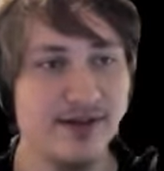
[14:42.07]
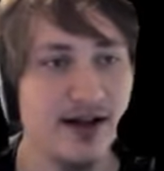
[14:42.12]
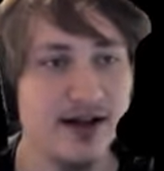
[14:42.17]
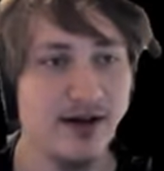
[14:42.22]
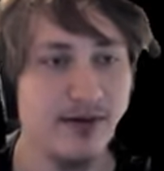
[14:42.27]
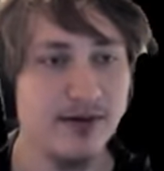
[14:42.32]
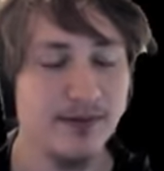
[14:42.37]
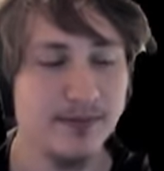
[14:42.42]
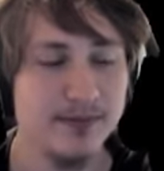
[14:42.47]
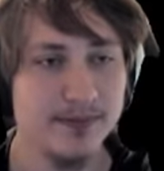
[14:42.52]

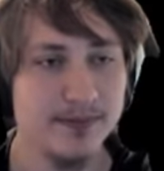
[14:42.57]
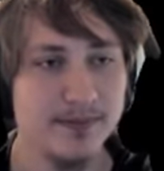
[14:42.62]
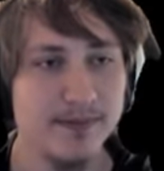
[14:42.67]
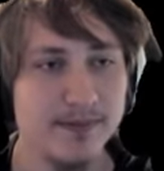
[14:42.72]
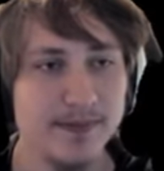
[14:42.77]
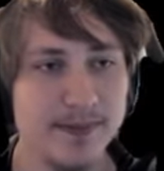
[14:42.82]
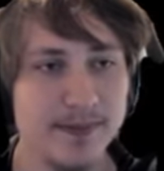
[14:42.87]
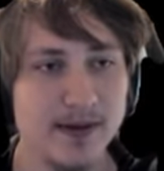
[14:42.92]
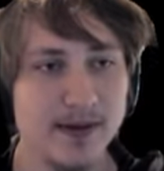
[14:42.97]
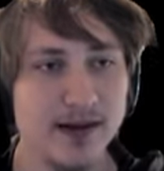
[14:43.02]
now.
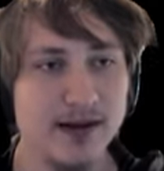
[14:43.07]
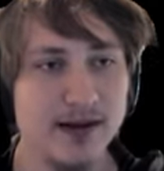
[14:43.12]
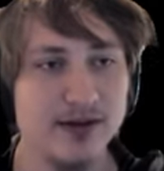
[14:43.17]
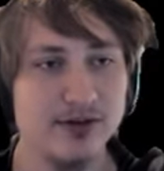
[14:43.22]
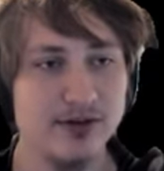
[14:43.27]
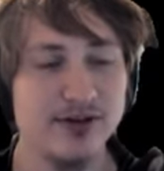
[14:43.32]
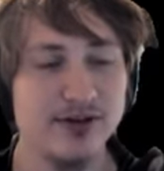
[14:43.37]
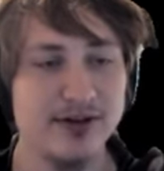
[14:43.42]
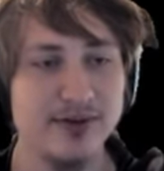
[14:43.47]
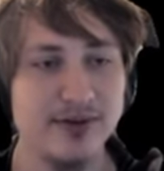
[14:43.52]
And you'll
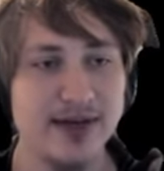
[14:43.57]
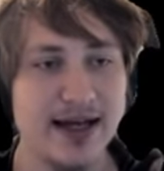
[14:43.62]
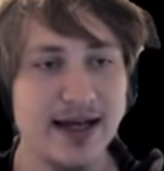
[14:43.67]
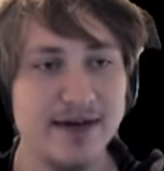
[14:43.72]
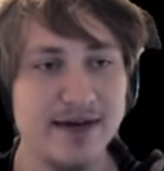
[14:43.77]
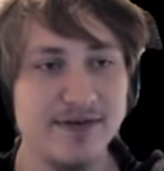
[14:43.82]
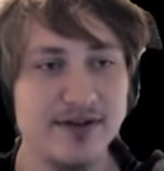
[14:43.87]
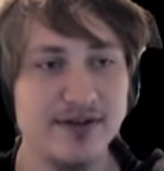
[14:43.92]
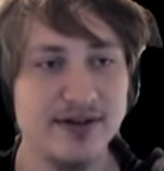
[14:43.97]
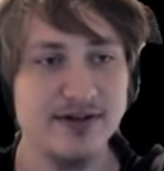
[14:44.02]
see we
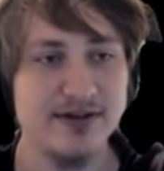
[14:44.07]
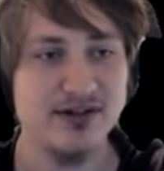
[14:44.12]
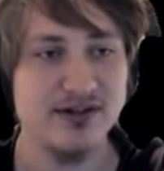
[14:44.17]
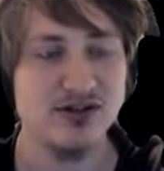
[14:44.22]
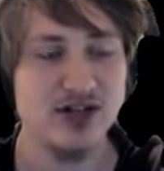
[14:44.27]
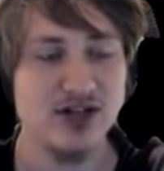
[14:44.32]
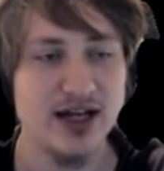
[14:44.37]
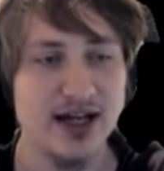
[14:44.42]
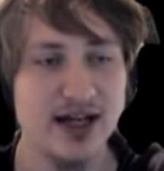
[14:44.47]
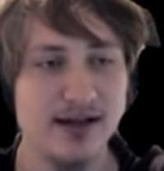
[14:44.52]
have this
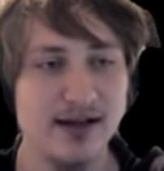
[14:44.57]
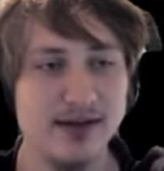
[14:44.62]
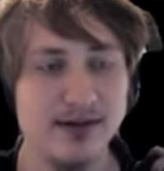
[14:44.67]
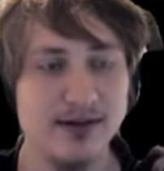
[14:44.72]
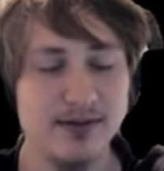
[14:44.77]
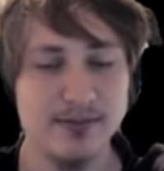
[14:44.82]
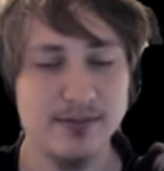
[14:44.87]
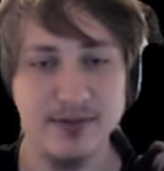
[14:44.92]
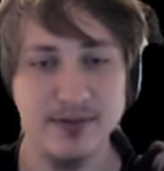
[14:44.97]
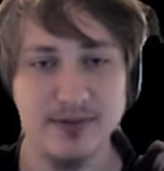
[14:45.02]
chat
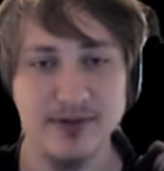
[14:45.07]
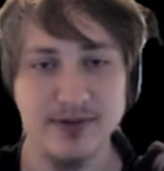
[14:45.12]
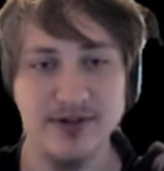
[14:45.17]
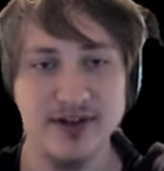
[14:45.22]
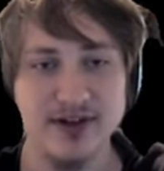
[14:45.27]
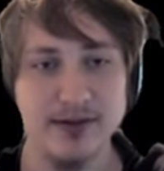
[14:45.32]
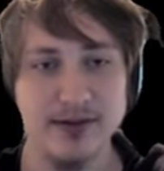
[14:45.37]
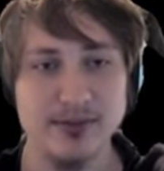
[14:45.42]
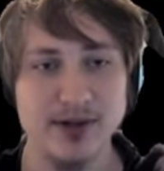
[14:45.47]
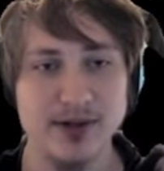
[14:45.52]

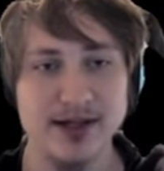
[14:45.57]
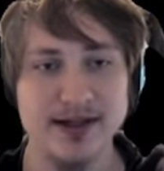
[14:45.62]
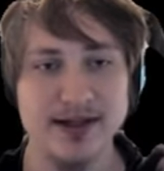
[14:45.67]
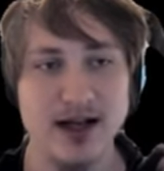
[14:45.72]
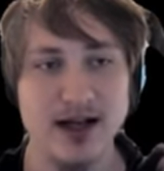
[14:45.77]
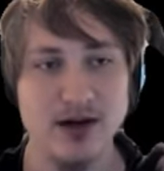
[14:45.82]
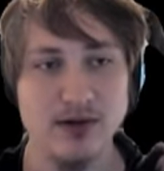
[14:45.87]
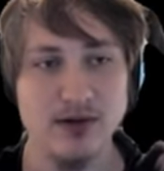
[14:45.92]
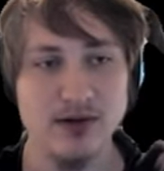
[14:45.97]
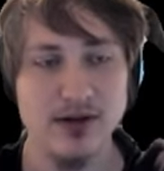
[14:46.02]
set up right
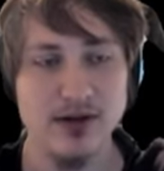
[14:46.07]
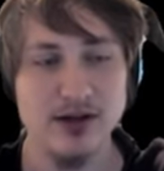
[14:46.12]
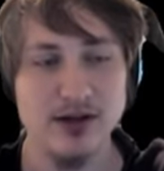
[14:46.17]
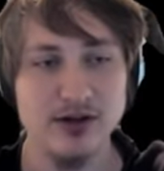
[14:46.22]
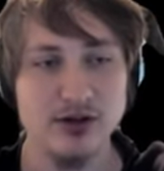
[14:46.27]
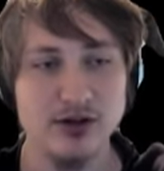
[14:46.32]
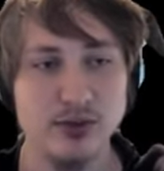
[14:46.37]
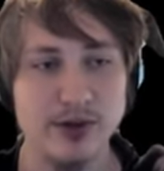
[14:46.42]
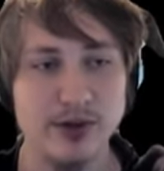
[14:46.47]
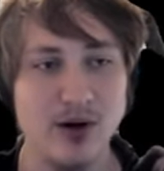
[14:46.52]
now.
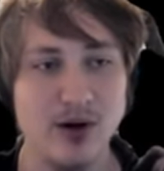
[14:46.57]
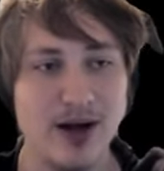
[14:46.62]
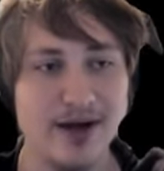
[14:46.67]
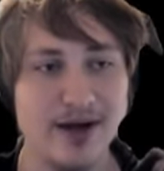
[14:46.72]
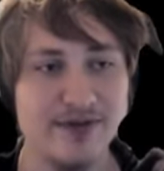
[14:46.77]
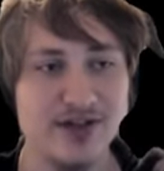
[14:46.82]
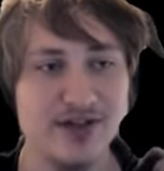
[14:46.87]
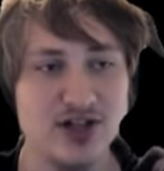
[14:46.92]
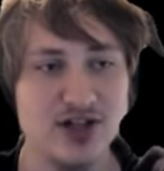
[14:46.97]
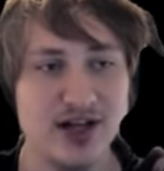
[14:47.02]
So we don't have
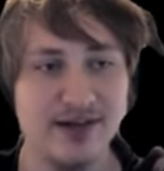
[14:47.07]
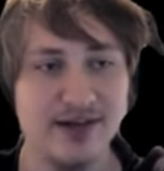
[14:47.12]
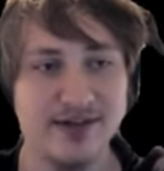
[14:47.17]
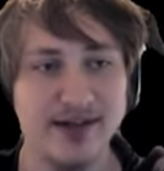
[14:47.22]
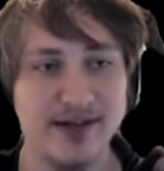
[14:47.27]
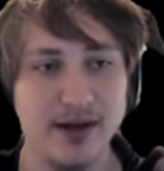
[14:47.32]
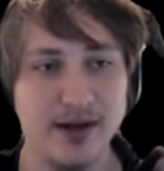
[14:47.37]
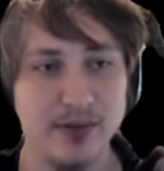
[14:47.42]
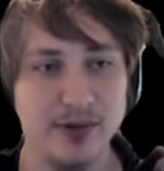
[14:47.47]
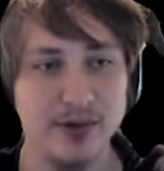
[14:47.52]
any chats
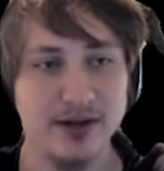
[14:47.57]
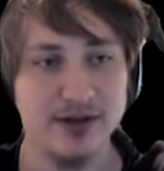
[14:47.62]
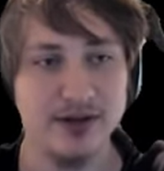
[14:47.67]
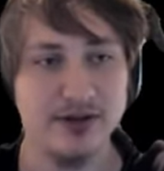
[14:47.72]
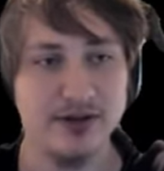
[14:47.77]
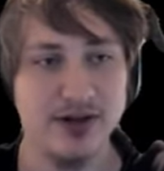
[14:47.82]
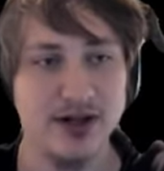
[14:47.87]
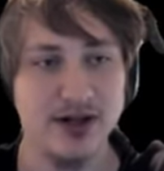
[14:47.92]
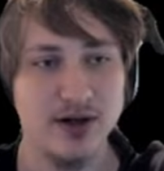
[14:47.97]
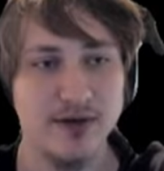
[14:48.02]
yet. We're going to
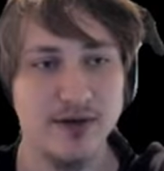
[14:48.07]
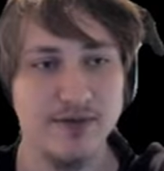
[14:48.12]
create our